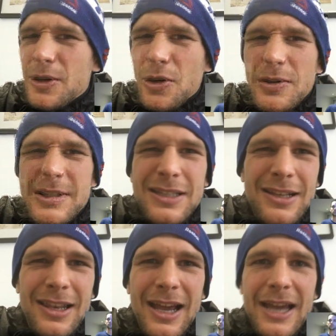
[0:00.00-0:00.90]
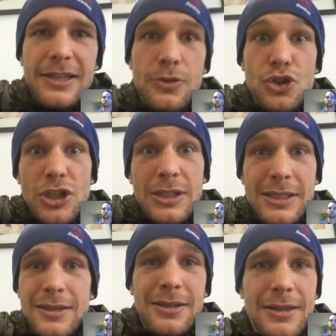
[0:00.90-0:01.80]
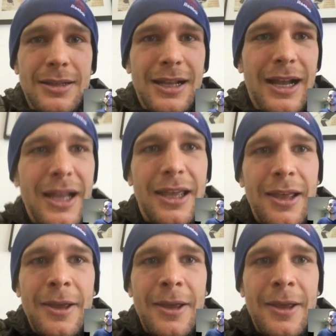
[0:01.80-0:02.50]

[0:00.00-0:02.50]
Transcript: you don't see the light, you just see the guy.